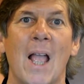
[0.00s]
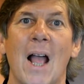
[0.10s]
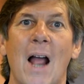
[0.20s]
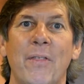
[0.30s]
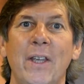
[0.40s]

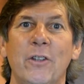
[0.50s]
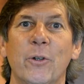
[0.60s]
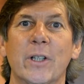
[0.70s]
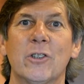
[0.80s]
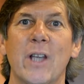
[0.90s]
I think
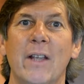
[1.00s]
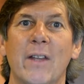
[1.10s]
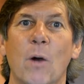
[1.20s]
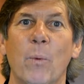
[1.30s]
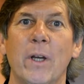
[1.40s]
you could say
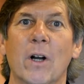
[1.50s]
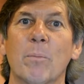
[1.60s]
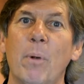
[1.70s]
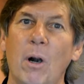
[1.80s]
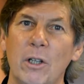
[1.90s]
that we are
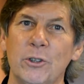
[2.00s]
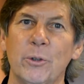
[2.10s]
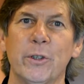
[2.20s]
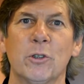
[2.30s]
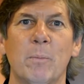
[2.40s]

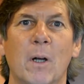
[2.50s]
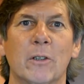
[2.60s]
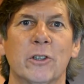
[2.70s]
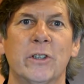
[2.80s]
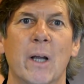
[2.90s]
partial to
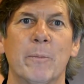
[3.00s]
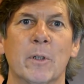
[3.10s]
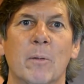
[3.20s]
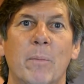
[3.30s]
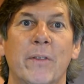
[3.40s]
smaller
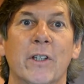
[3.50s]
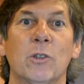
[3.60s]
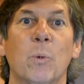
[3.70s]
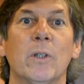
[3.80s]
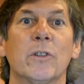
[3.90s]
ships, but
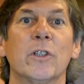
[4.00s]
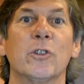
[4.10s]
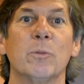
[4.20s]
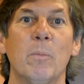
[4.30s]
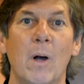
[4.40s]
this was the
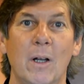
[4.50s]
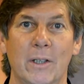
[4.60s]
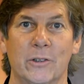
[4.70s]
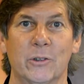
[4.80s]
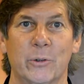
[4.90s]

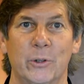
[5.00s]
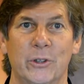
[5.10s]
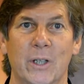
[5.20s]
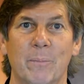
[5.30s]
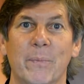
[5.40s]
smallest cruise
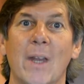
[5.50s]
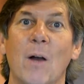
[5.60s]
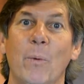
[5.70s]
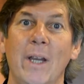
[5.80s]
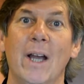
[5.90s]
ship
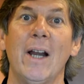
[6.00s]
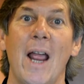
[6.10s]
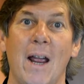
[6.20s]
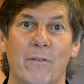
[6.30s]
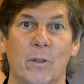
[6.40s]
that we had
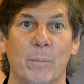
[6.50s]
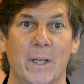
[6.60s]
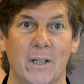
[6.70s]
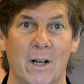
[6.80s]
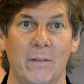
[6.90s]
ever
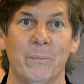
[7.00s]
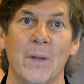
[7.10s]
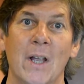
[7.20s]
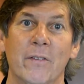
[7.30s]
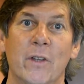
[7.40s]
been on.
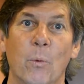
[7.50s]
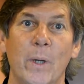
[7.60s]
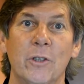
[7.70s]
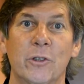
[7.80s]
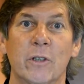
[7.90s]
The
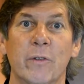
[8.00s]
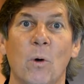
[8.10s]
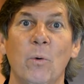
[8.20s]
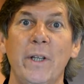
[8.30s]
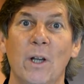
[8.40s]
Windsurf
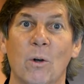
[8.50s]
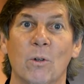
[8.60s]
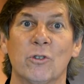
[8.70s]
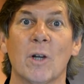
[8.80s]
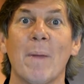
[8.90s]
only
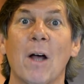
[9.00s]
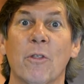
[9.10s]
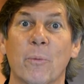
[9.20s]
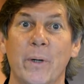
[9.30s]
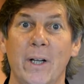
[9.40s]
holds
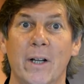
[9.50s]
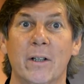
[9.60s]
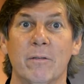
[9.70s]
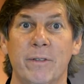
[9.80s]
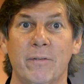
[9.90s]
about
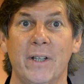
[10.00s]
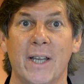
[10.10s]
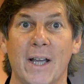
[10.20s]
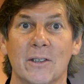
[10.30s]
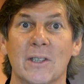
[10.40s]
350
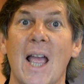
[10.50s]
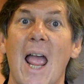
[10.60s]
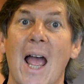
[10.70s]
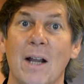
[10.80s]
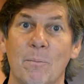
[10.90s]
guests
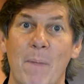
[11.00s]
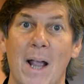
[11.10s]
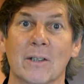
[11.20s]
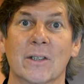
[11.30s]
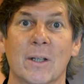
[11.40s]
at
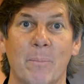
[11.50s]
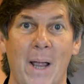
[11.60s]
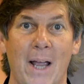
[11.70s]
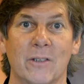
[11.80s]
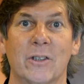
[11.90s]
max
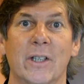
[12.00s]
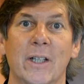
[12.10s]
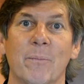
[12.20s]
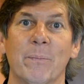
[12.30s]
capacity.